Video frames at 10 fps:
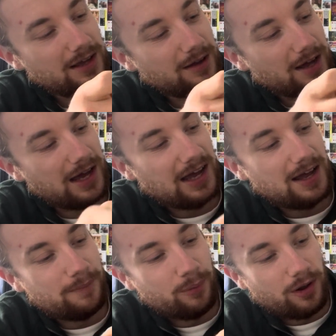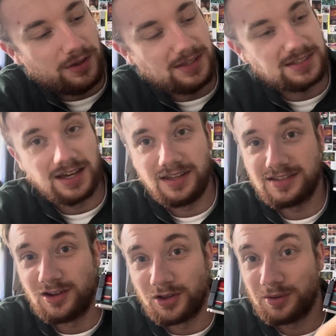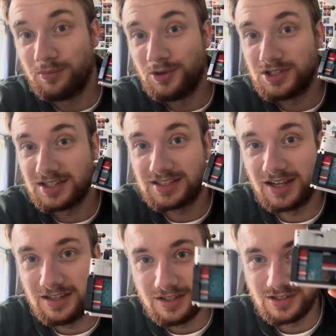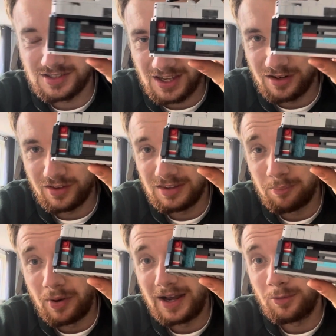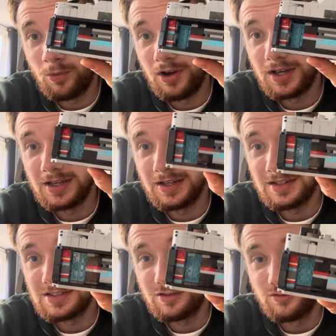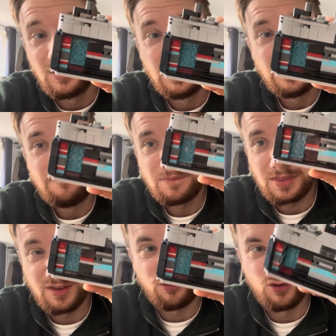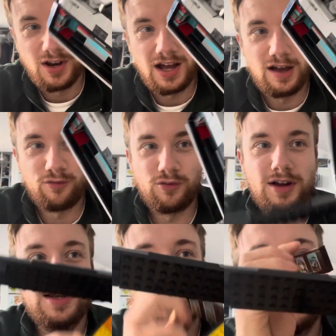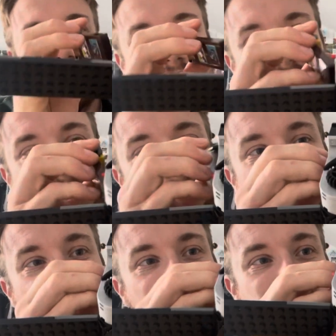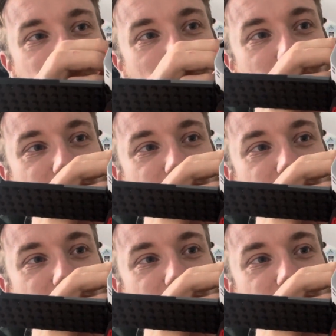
But on the inside, there's nothing much exciting. You just kind of get the back workings of the front half, really, and it's more of